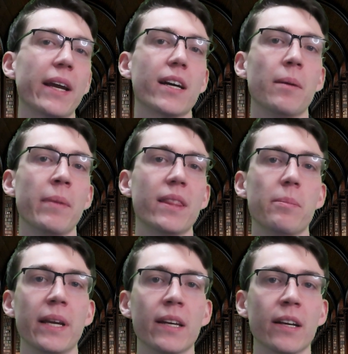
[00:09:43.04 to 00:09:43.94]
come at the
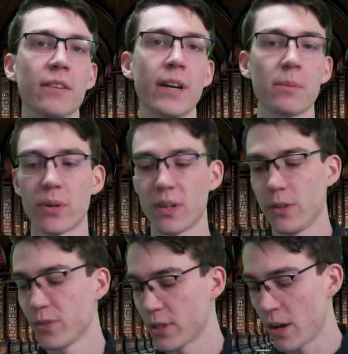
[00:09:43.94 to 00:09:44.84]
beginning of
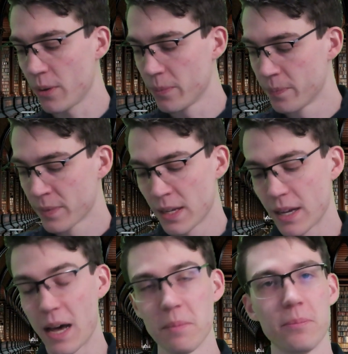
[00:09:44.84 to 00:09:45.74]
April. So,
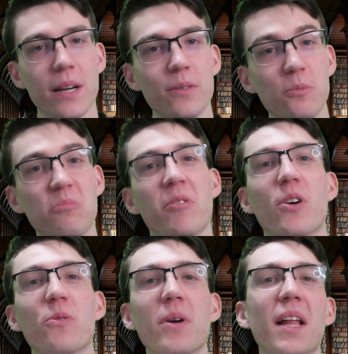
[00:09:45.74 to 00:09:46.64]
but
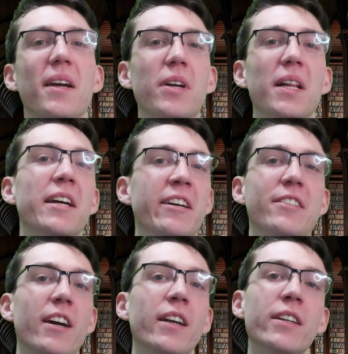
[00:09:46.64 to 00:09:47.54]
really, really
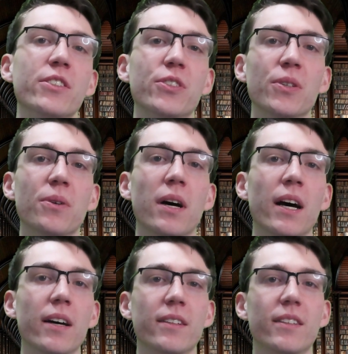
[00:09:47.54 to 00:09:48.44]
excited to
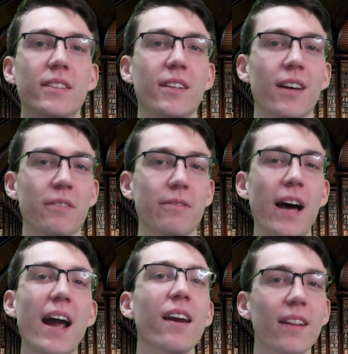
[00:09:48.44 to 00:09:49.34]
to
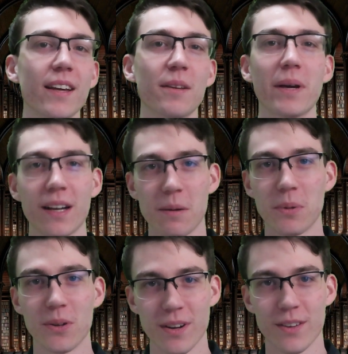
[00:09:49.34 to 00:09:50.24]
finally pick up
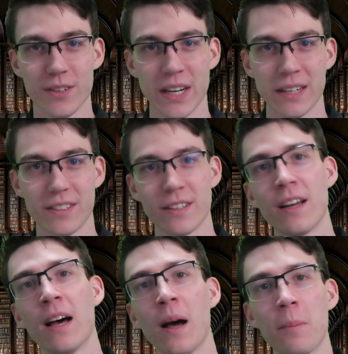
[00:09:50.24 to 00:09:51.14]
Lord of the Rings
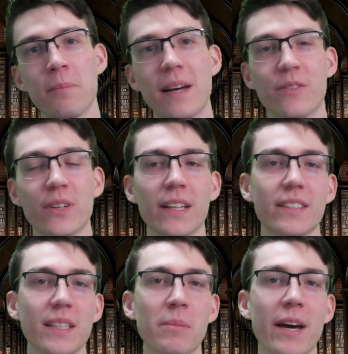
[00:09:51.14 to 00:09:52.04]
and really
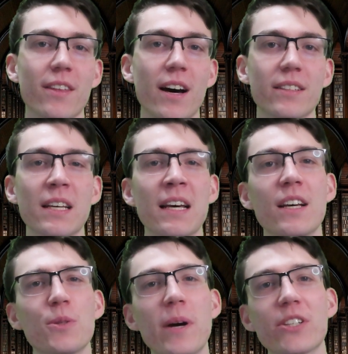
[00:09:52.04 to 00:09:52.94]
see my thoughts.
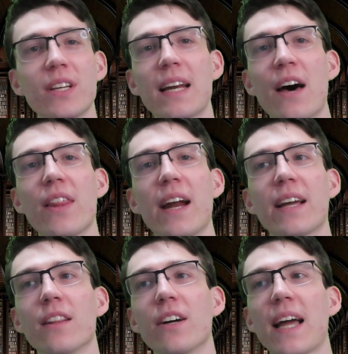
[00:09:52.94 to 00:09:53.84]
Especially now that I
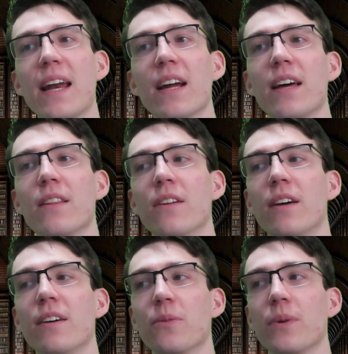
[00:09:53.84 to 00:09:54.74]
can look at it
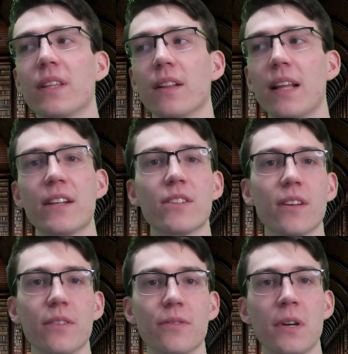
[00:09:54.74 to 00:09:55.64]
with a lens
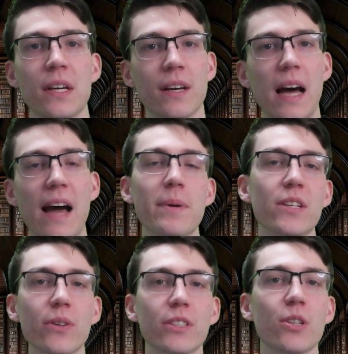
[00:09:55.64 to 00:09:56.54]
of, I've been
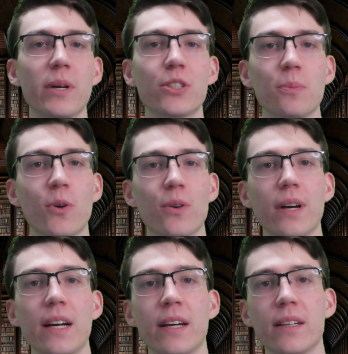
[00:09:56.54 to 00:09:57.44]
doing so much more
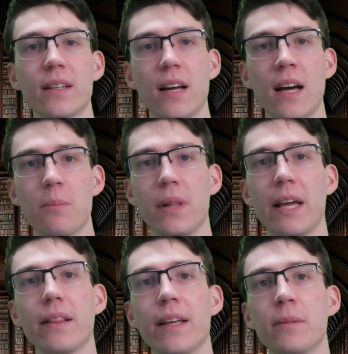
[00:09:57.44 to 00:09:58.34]
reading
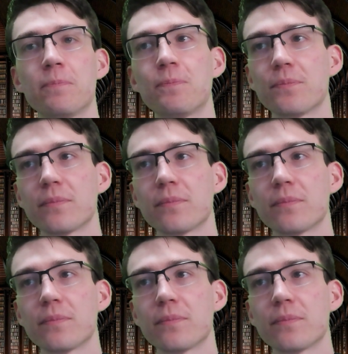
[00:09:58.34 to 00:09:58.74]
lately.